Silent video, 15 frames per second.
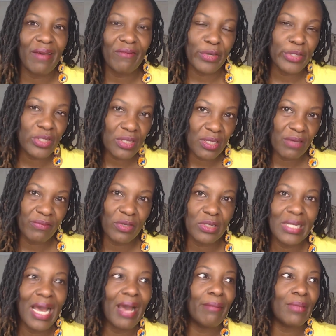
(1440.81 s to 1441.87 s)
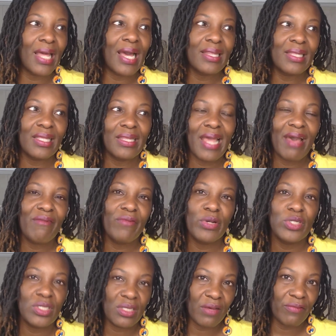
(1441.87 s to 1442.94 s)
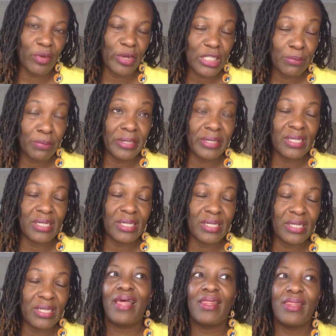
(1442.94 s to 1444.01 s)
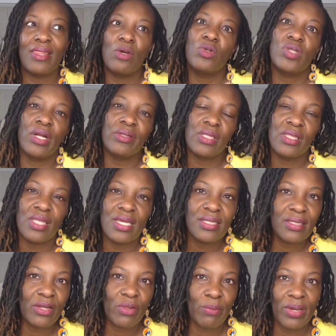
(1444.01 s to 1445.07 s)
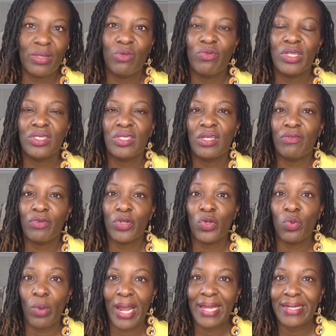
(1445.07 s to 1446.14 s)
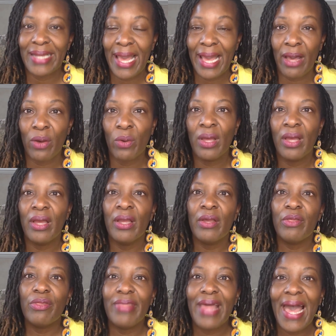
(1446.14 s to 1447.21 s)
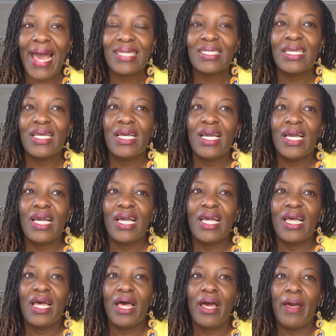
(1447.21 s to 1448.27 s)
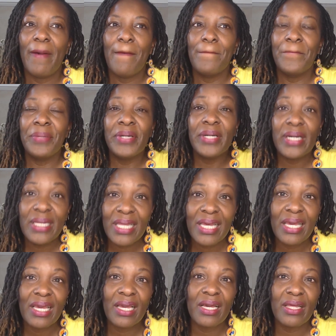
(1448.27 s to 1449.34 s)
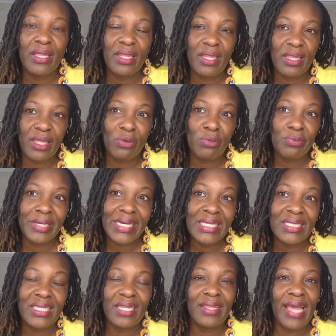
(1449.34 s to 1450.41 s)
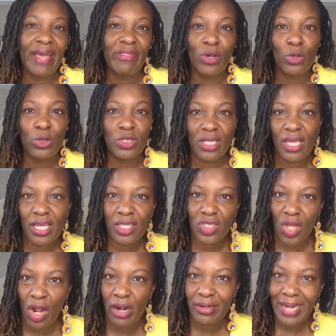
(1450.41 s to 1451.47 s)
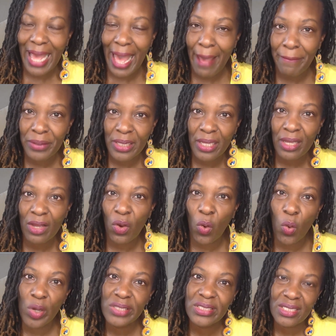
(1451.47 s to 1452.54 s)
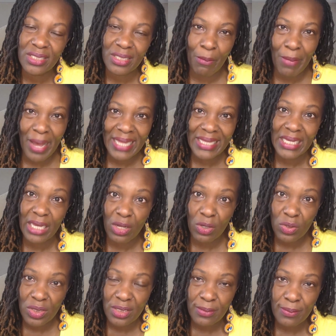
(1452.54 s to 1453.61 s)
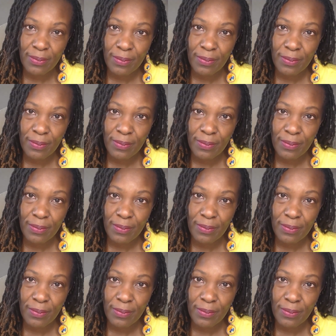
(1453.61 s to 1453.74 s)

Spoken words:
version of your timeline and that version of your experience, and that those aren't the things that are manifesting for you right now, that putting the reason that those things aren't happening onto somebody else